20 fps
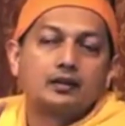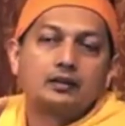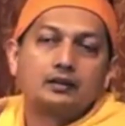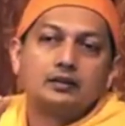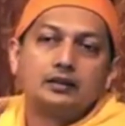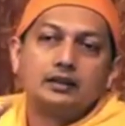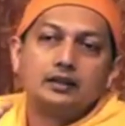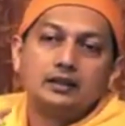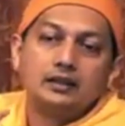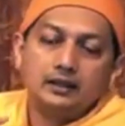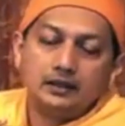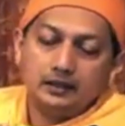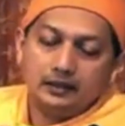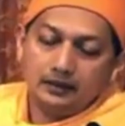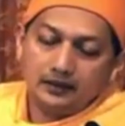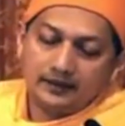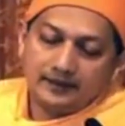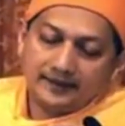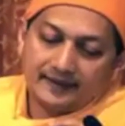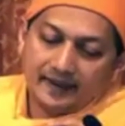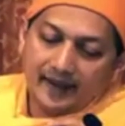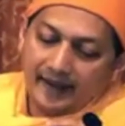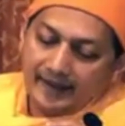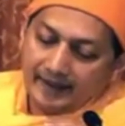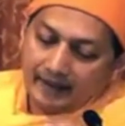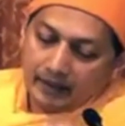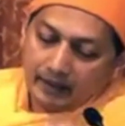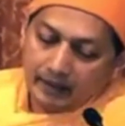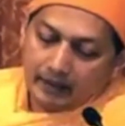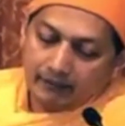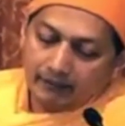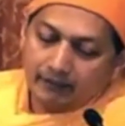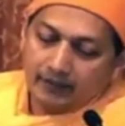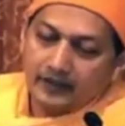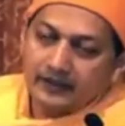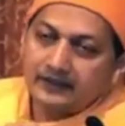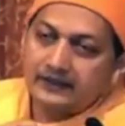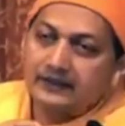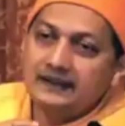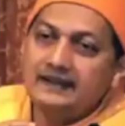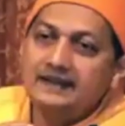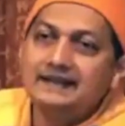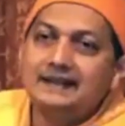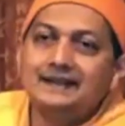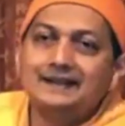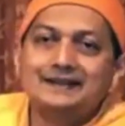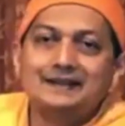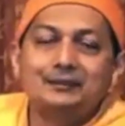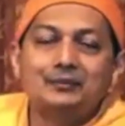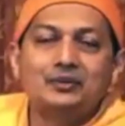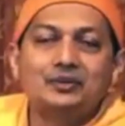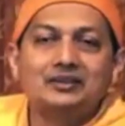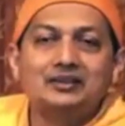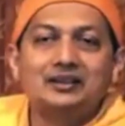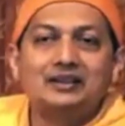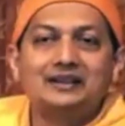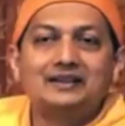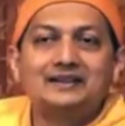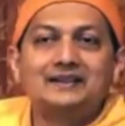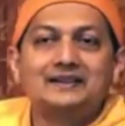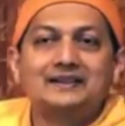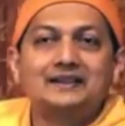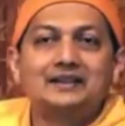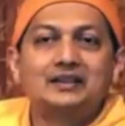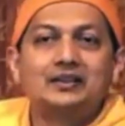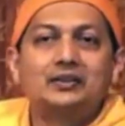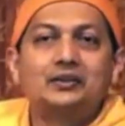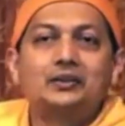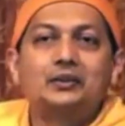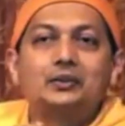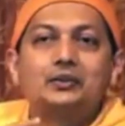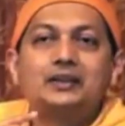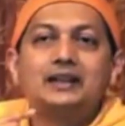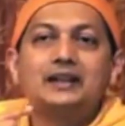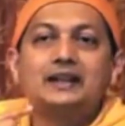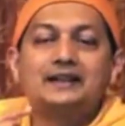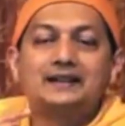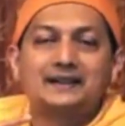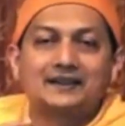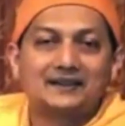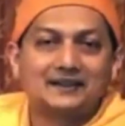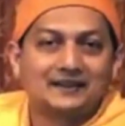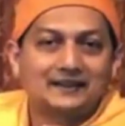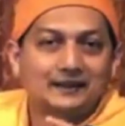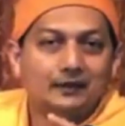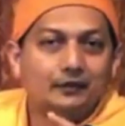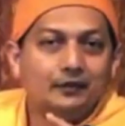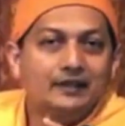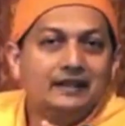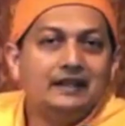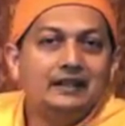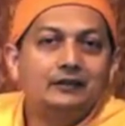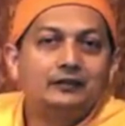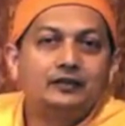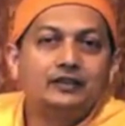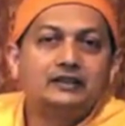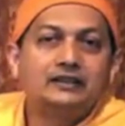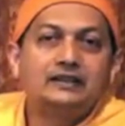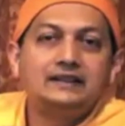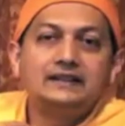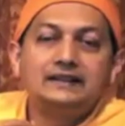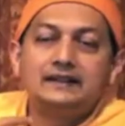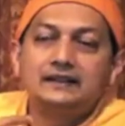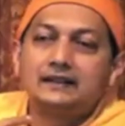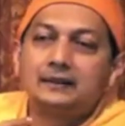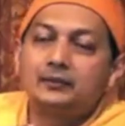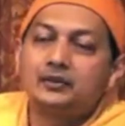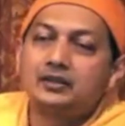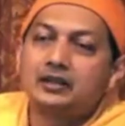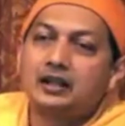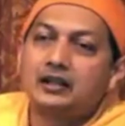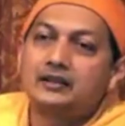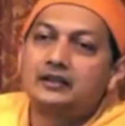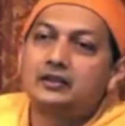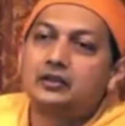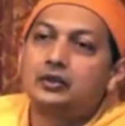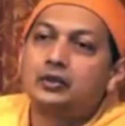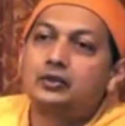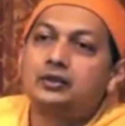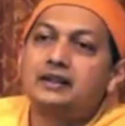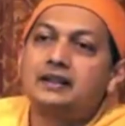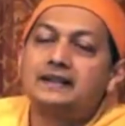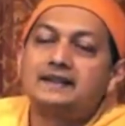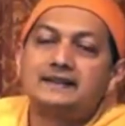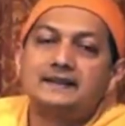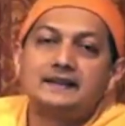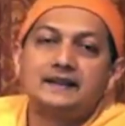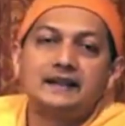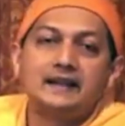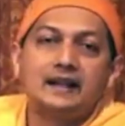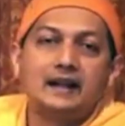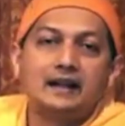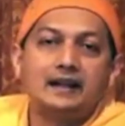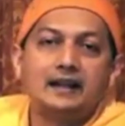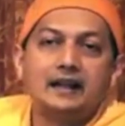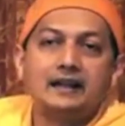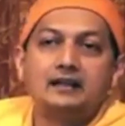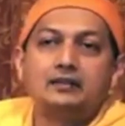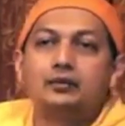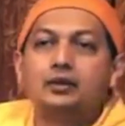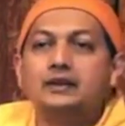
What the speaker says: the cycle of vrittis and samskaras rotates, the wheel of vrittis and samskaras rotates day and night.